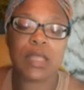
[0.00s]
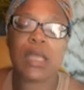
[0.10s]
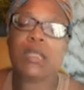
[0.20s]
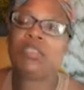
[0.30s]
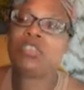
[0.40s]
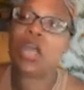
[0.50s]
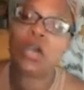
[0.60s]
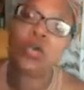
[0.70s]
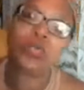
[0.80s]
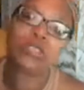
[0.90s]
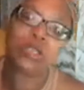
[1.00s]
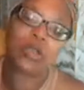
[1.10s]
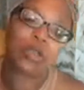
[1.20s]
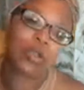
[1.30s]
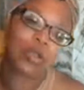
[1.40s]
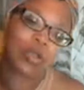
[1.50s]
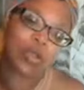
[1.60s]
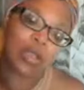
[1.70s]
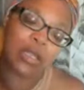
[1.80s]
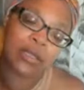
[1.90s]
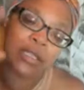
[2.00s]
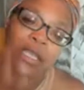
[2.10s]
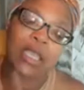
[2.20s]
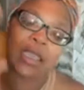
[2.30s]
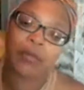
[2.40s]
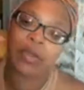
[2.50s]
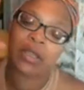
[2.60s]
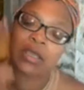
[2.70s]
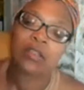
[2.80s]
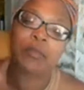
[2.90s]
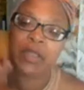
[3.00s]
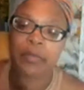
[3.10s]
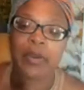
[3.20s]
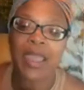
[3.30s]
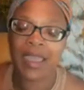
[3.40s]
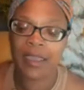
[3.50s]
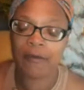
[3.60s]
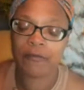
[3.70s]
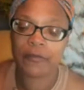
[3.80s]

Don't look at what other people have